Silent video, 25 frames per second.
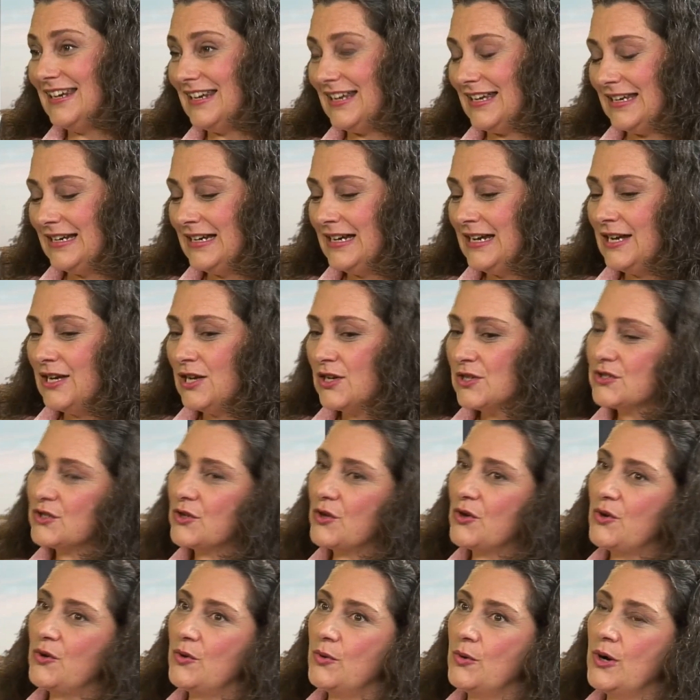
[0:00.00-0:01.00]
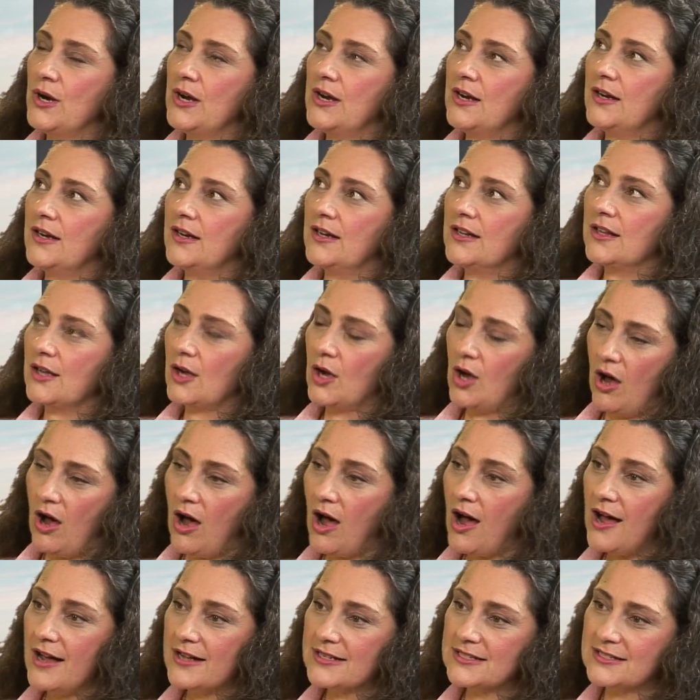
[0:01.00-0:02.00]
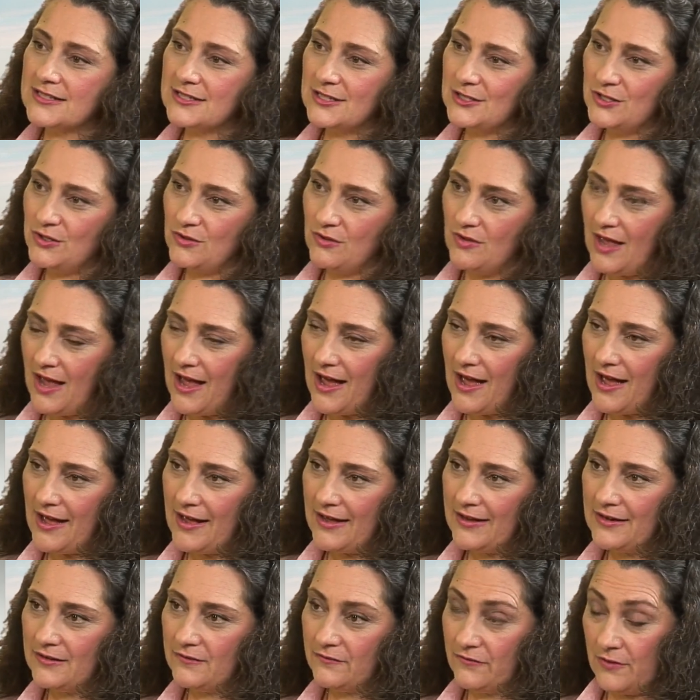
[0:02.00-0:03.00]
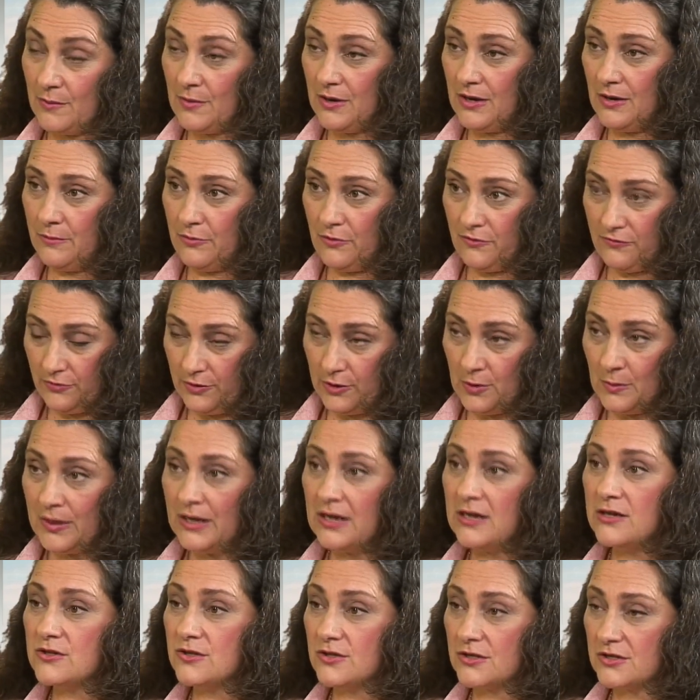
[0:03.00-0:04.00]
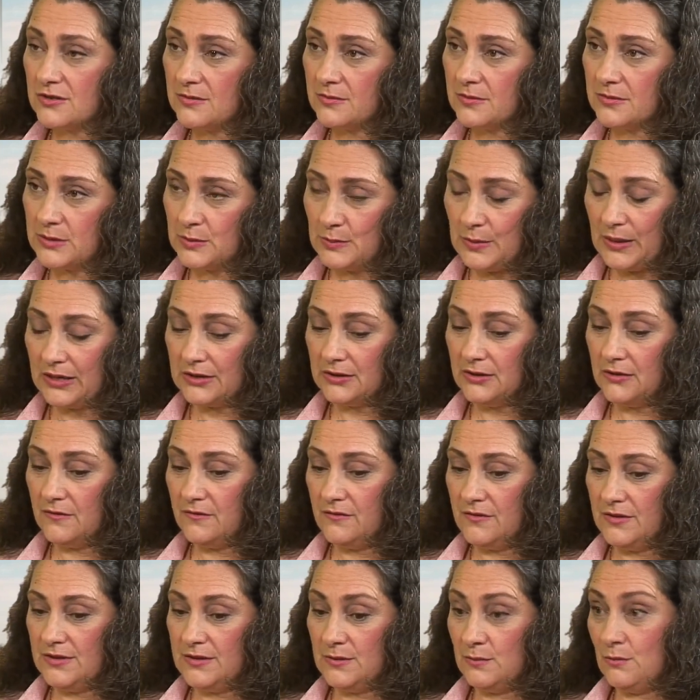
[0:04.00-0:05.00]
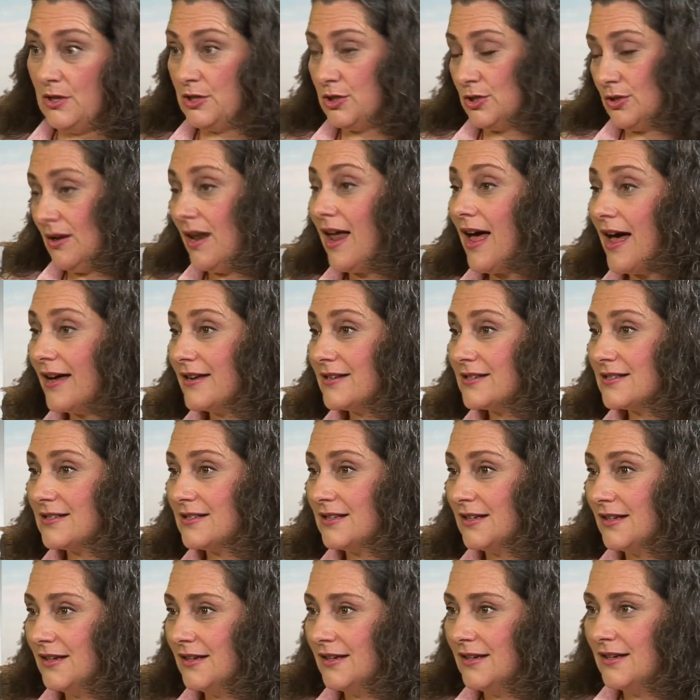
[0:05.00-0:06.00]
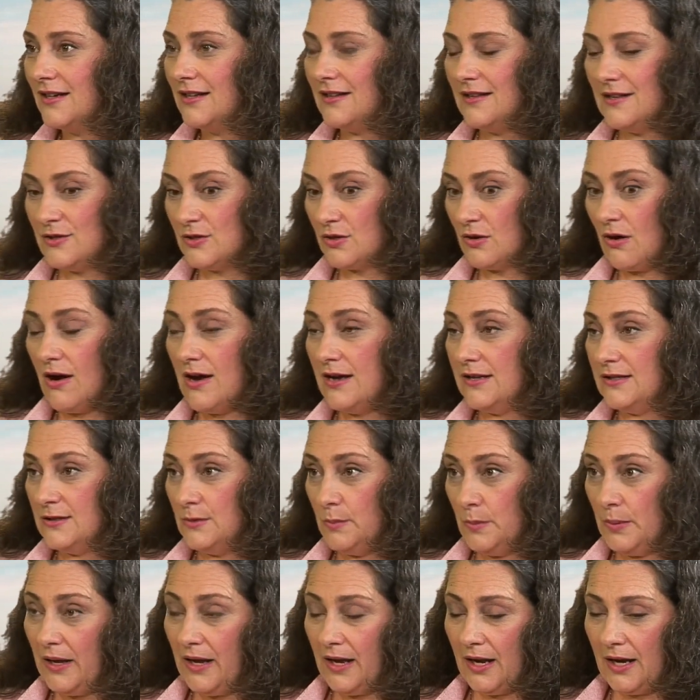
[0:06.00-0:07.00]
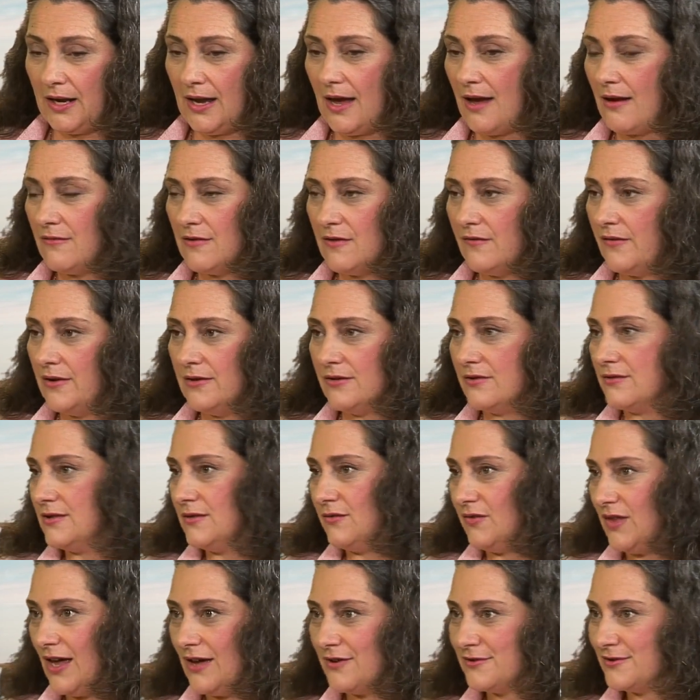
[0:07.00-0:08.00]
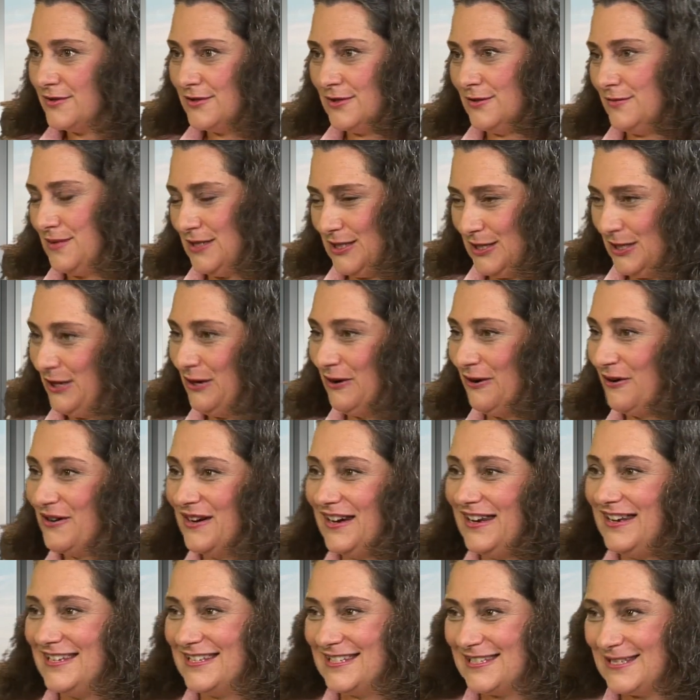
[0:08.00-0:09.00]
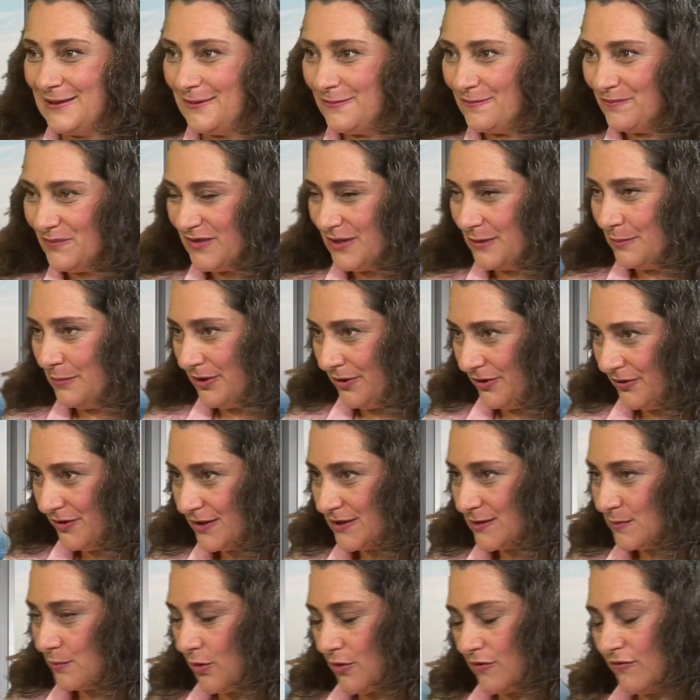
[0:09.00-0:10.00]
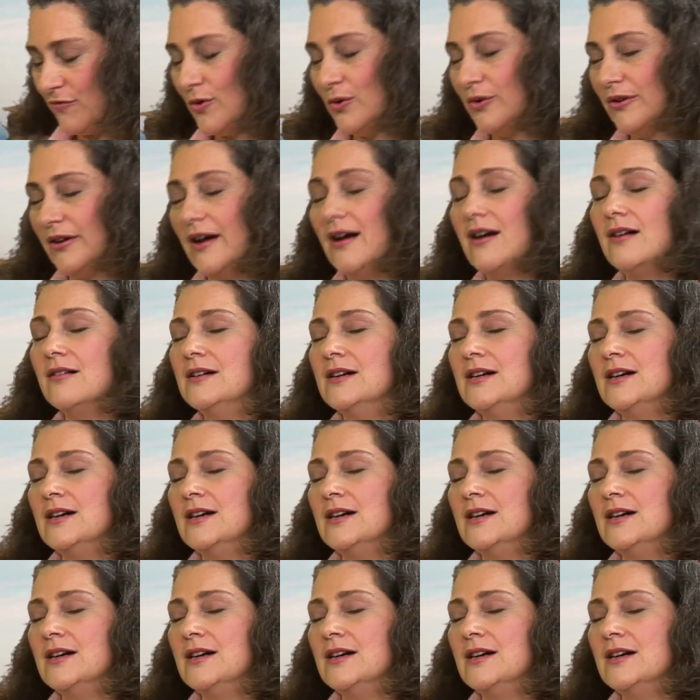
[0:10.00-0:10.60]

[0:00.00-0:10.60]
it. So the cost to do that from a portfolio manager's perspective is much less than trying to pick out of hundreds of thousands of securities to build this portfolio.